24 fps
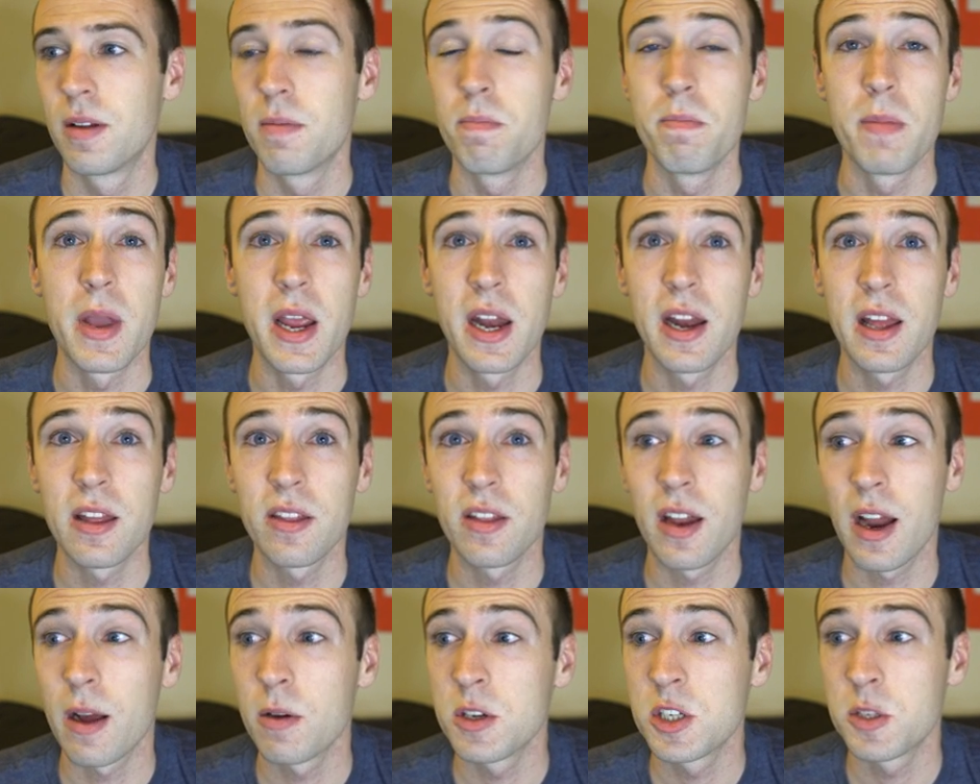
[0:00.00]
meaning
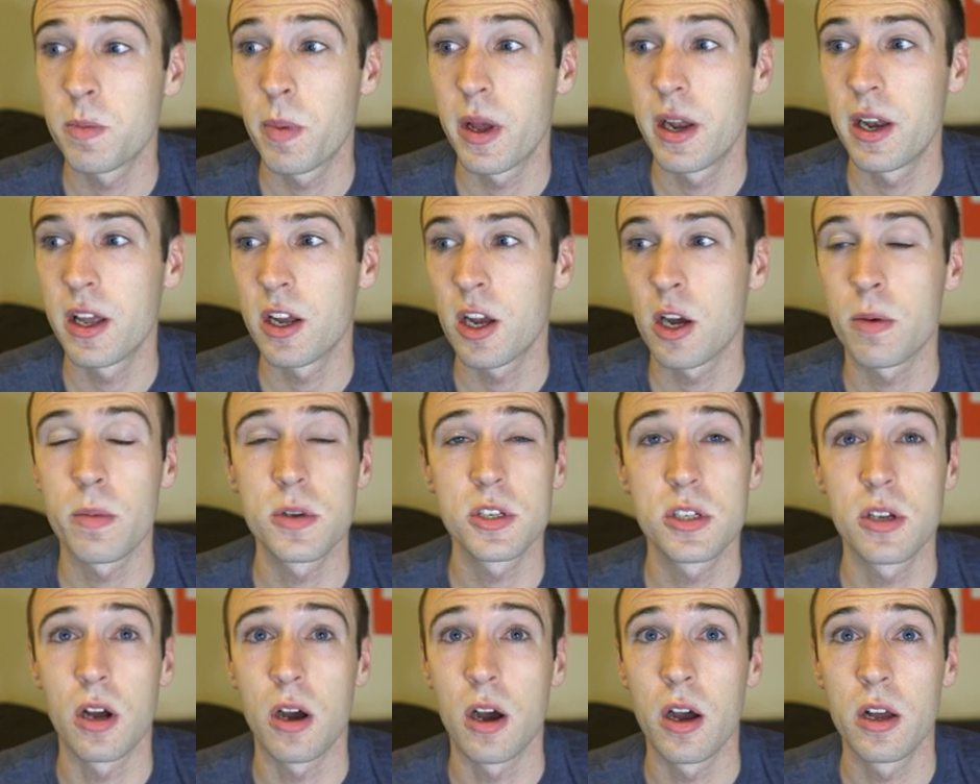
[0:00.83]
that I was spending
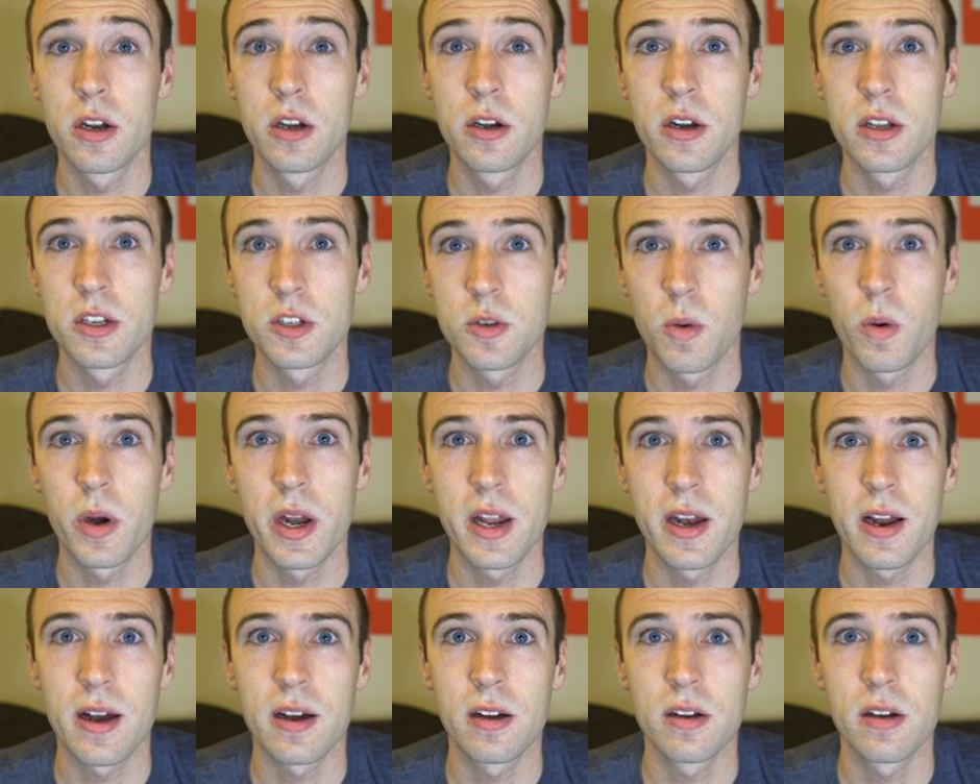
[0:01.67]
almost
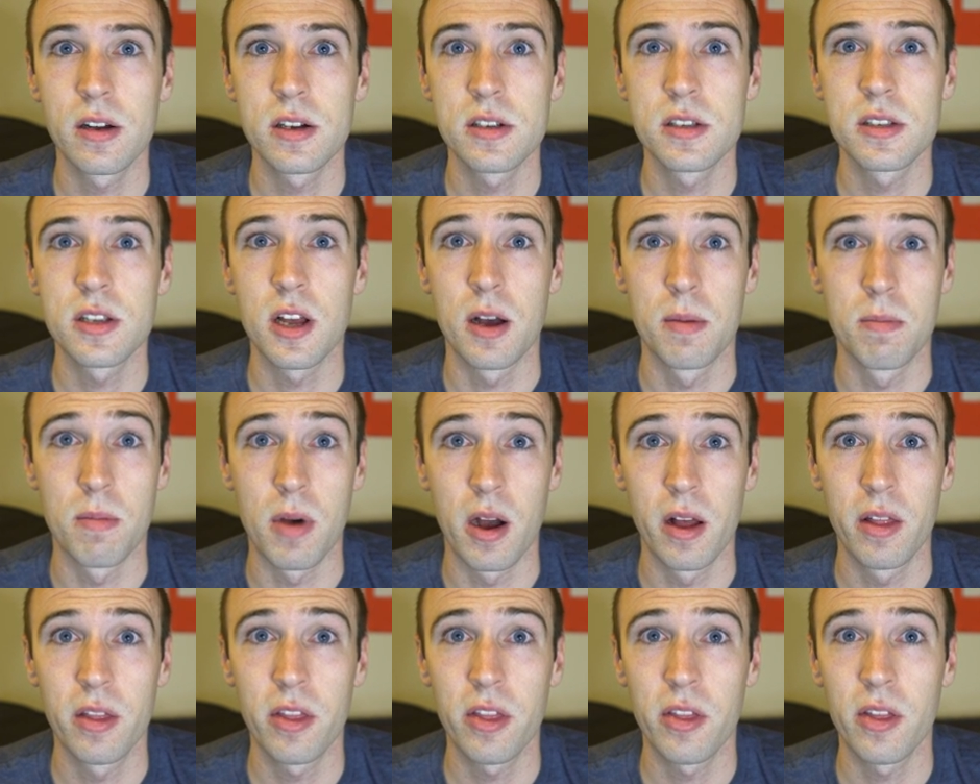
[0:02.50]
$120 a
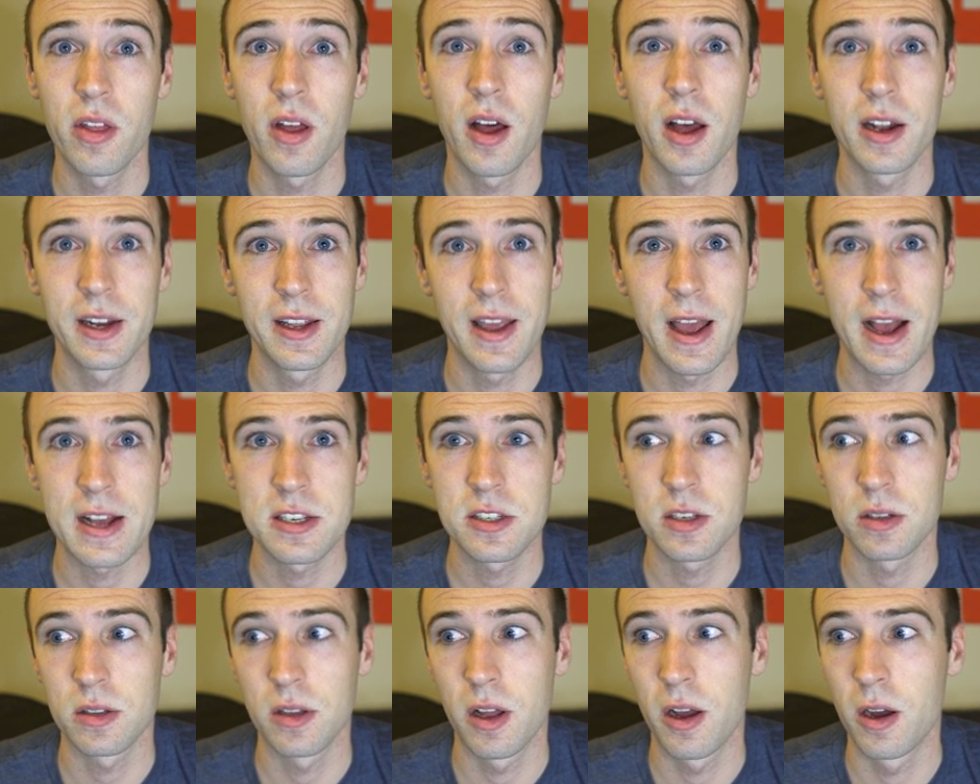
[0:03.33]
month on
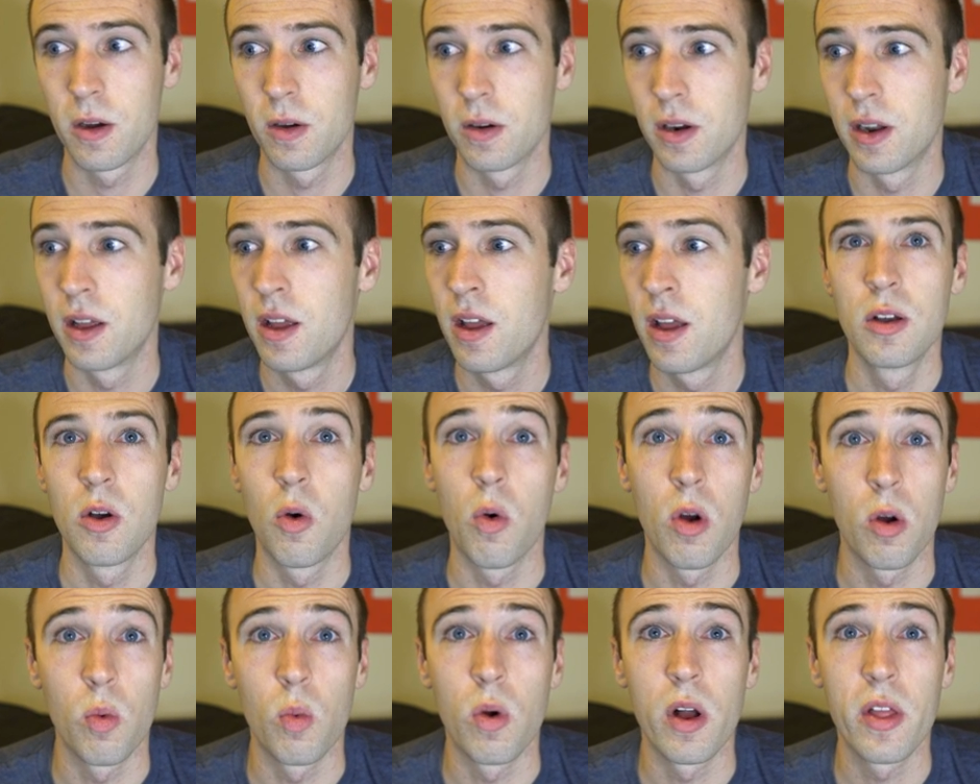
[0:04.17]
gas alone,
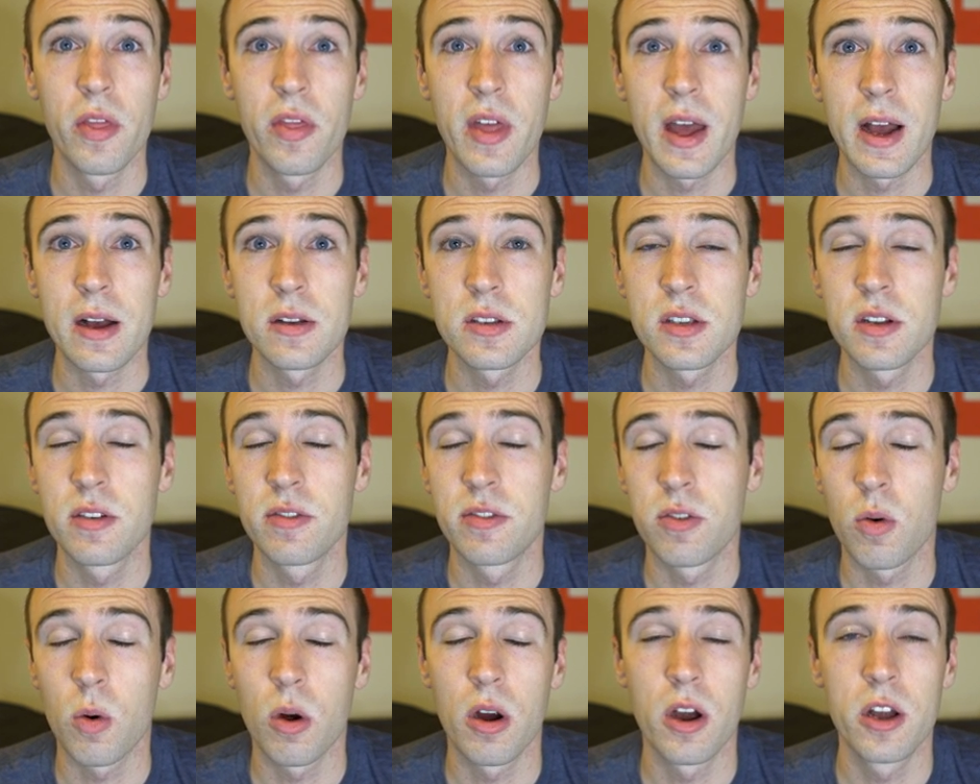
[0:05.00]
or
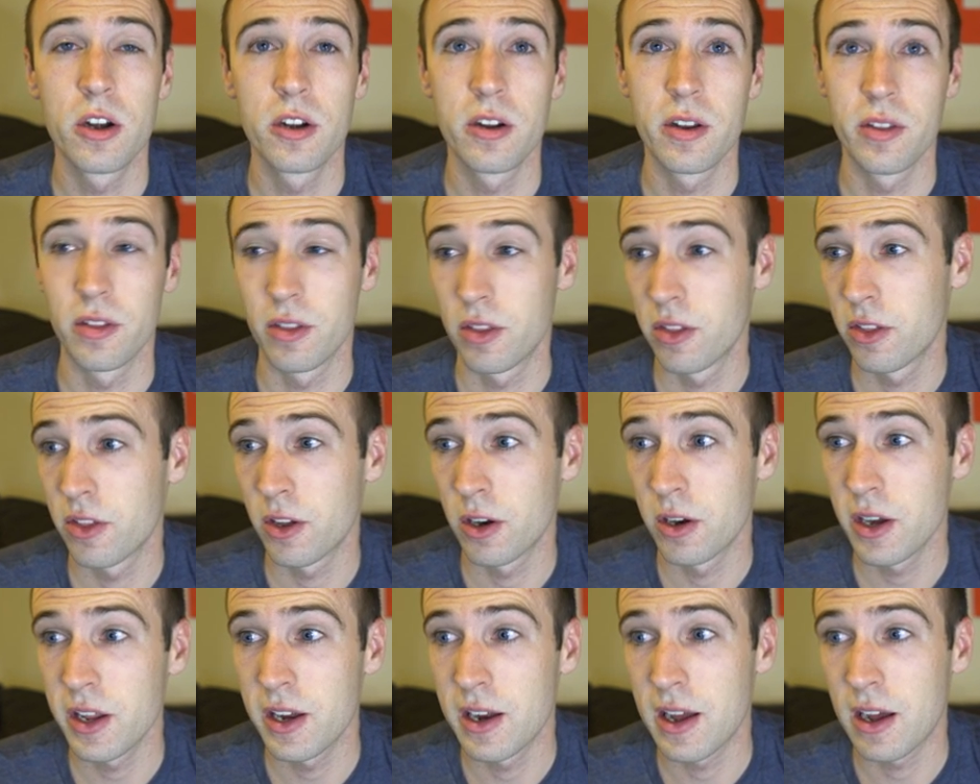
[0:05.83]

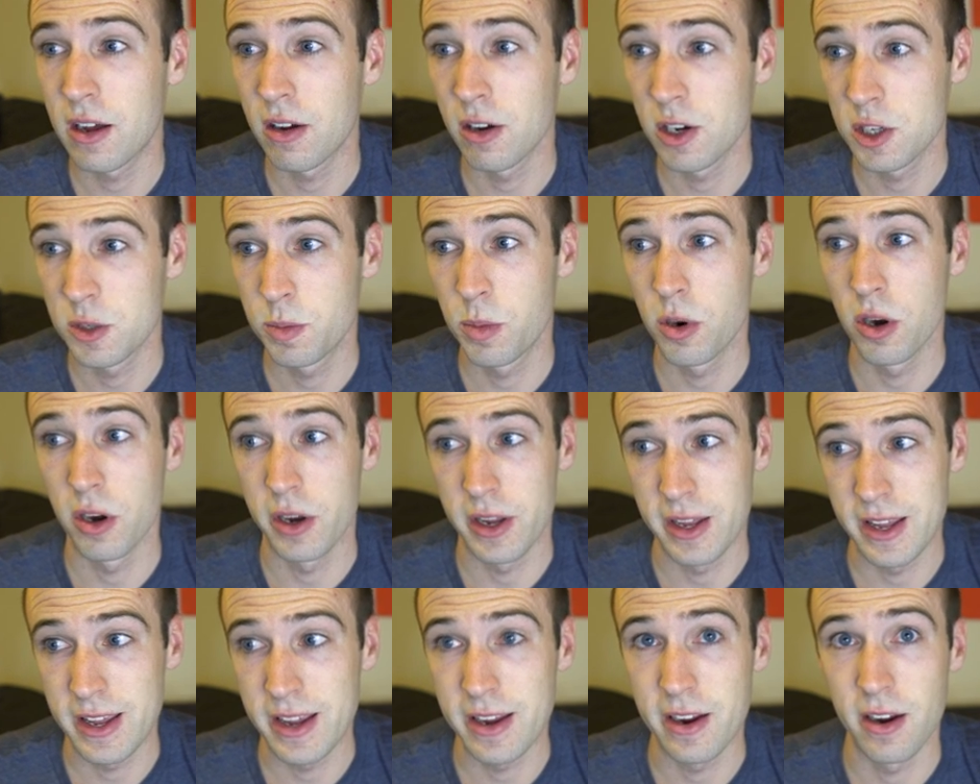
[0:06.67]
$1,430 per
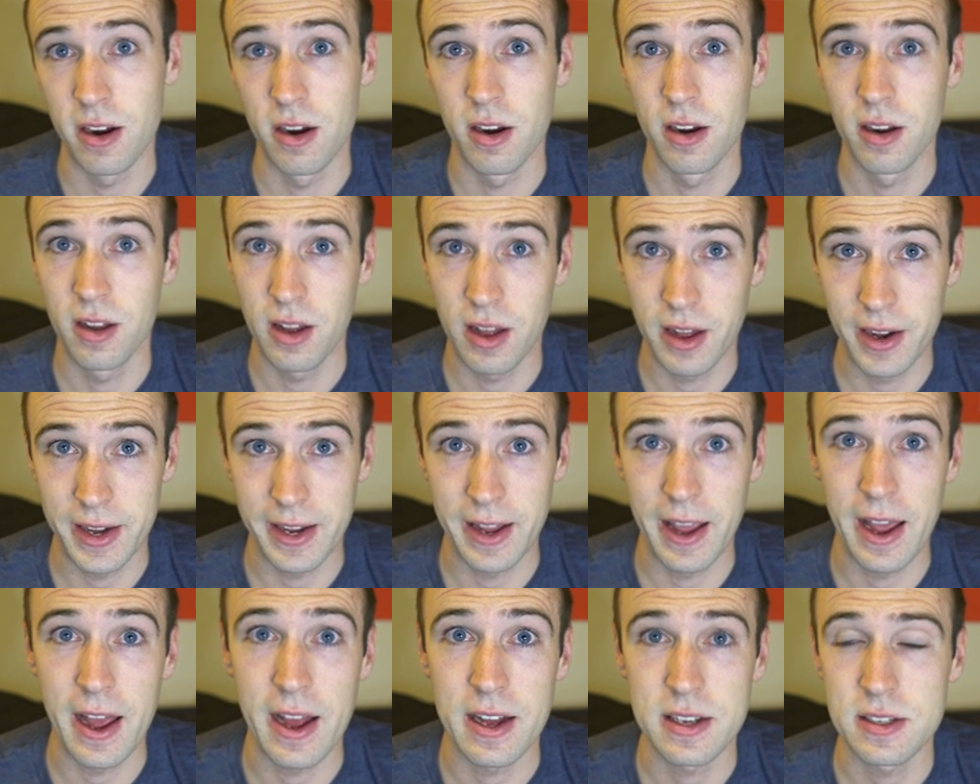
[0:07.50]
year on
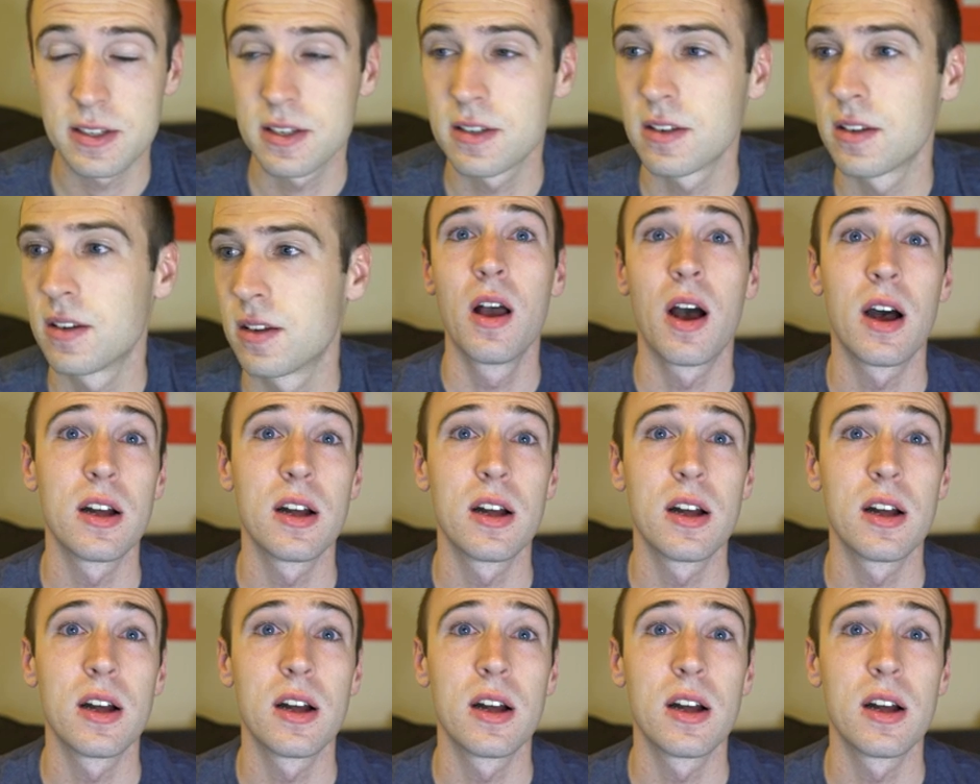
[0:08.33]
gas.